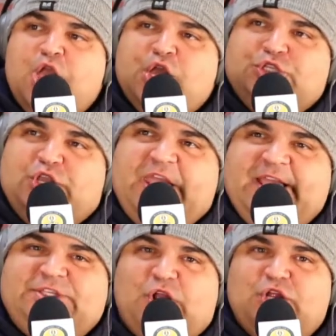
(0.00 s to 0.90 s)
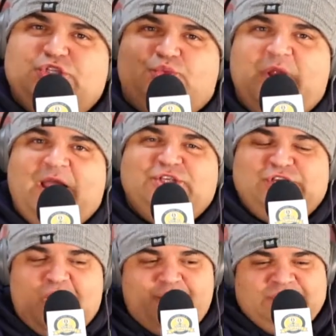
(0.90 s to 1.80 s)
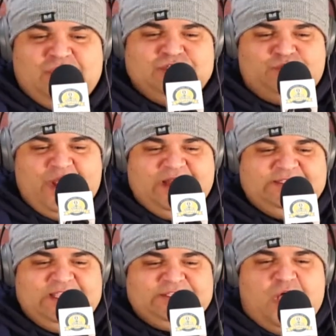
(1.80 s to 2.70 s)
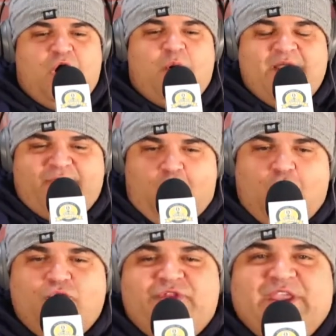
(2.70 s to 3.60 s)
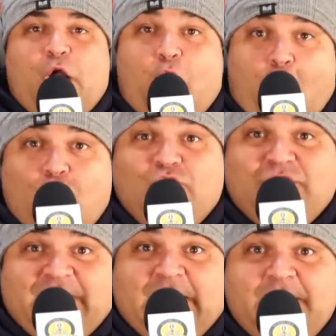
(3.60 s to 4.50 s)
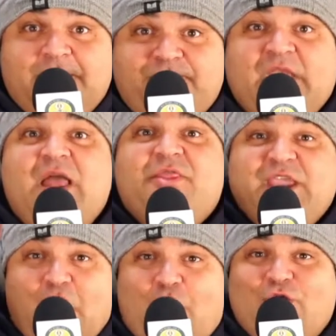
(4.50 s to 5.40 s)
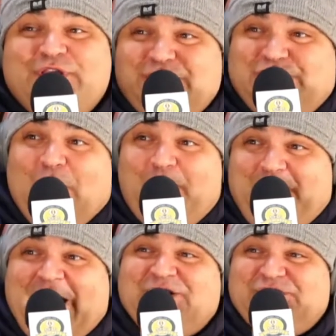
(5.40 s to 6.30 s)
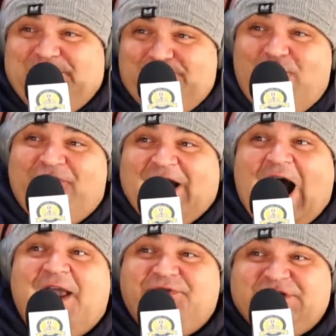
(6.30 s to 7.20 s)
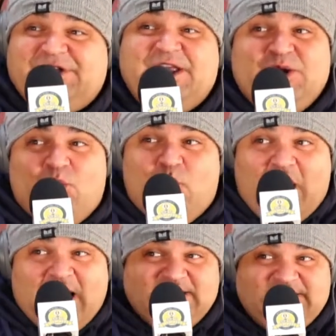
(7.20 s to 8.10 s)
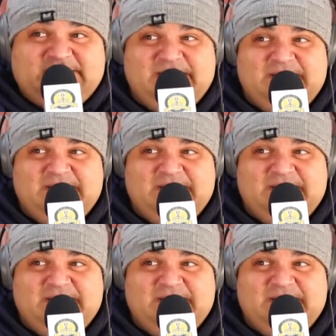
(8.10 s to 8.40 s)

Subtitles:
So Jeremy turns around and says, the only Joe Pesci movie I've seen was